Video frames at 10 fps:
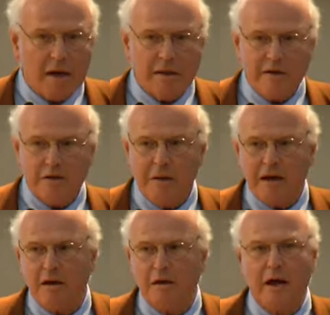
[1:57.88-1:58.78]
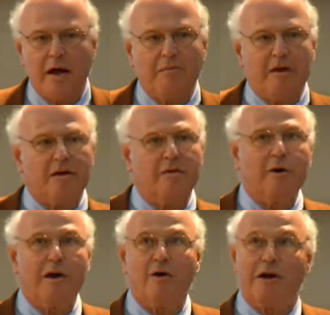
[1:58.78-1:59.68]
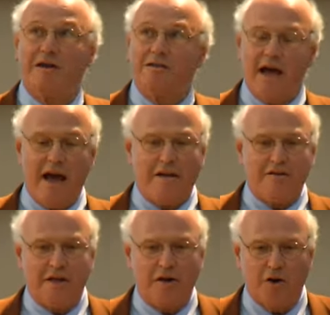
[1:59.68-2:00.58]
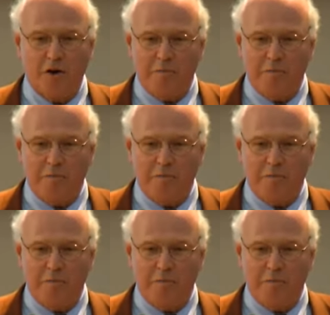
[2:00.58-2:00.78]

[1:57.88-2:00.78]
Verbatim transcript: I'd like to make a claim that we are in a tent that